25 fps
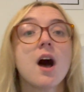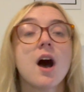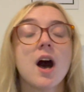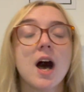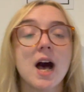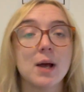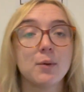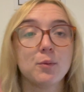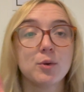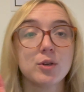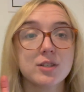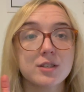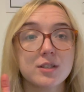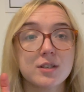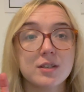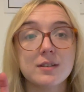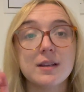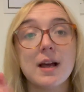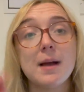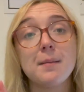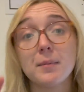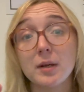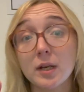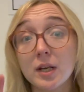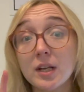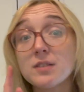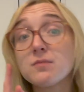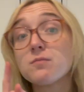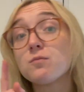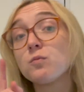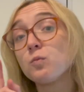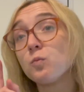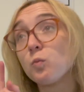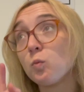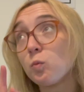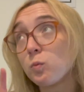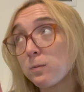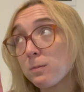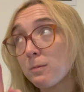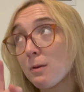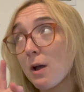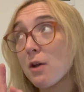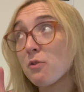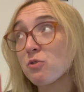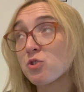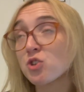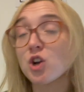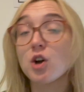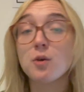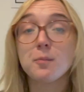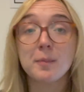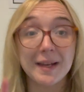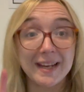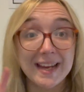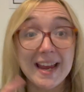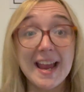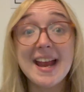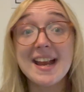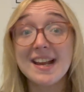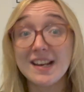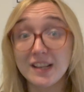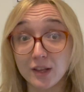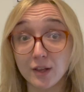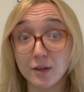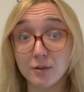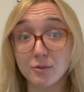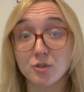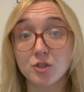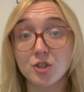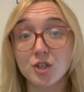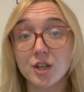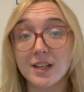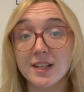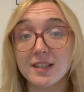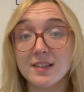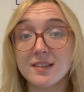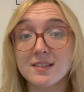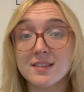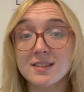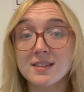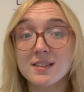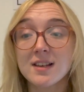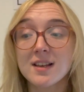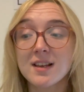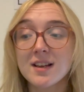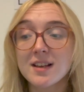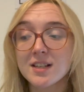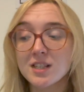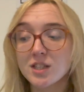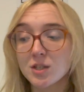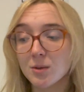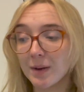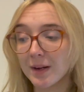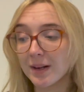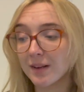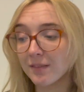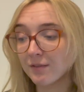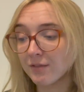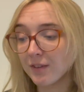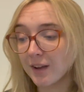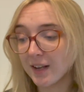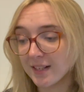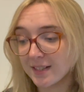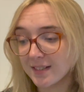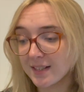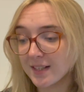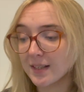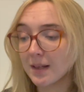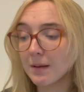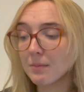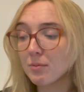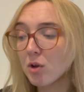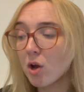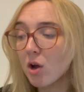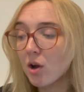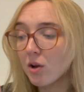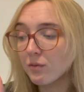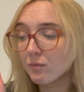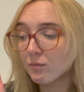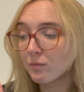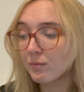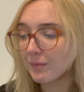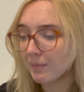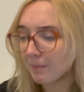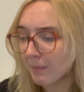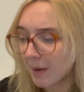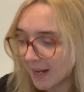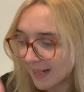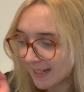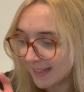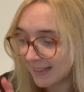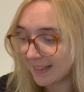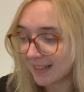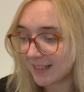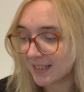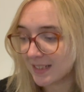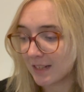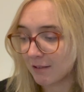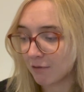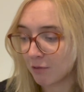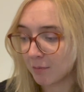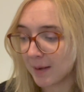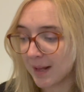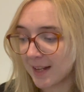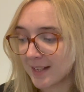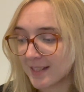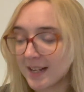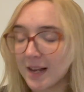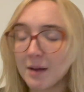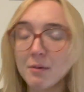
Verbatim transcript: I want to, I'm going to go shopping in those jeans so I can find, So I'm not mindlessly replacing.